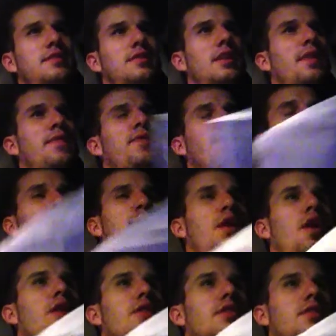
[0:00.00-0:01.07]
definitely the
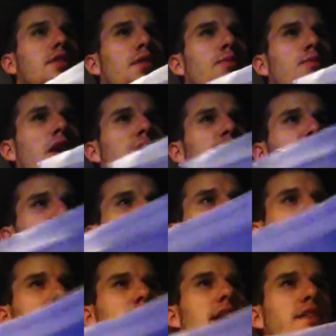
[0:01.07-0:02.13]
mall looked a little rough
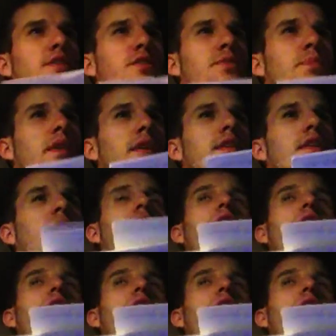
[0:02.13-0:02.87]
around the edges, but